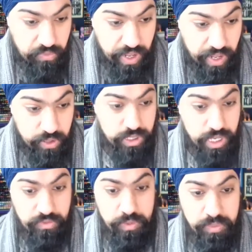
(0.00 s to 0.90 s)
fails,
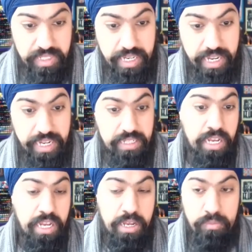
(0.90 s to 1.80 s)
learn from the mistakes,
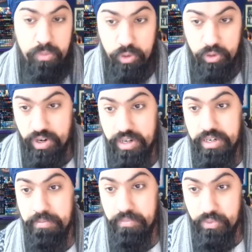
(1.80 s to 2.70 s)
move on,
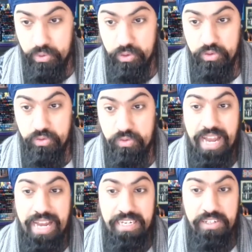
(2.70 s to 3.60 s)
improve,
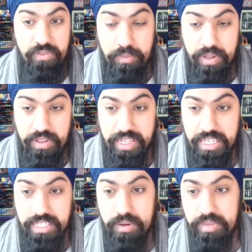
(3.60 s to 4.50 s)
and develop. I think
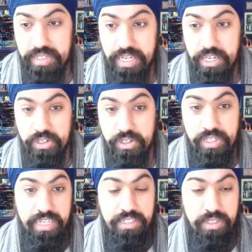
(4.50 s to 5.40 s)
experimentation
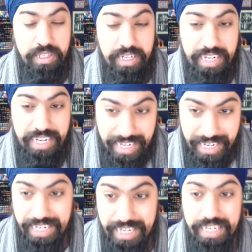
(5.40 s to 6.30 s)
is the
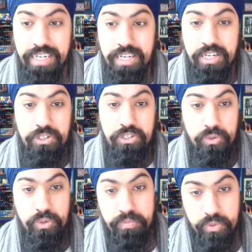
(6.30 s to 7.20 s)
key
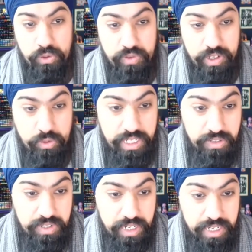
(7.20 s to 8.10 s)
to improving
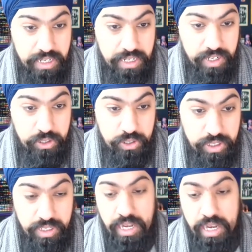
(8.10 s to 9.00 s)
creativity and innovation.
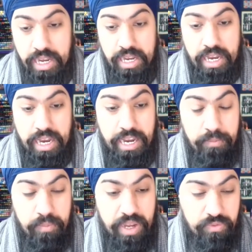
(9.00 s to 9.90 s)

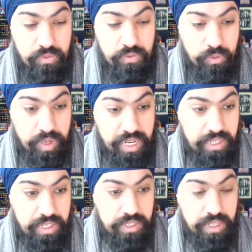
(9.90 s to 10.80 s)
And for
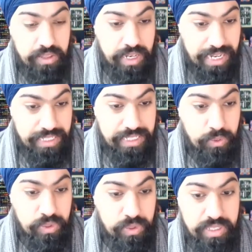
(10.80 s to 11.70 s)
me, the last thing
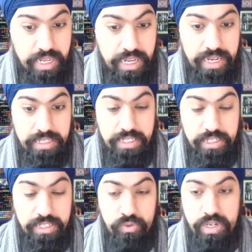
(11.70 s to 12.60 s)
I want to say is
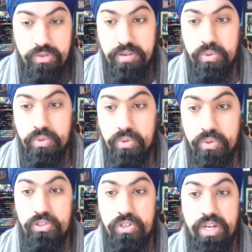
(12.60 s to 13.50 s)
it's really, really important to
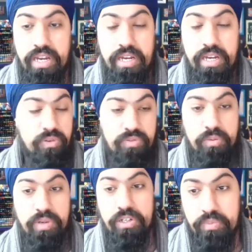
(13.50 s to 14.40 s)
share. And we've
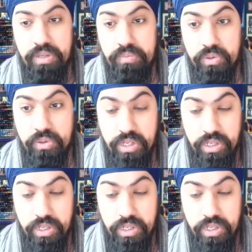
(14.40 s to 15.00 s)
spoken about young people a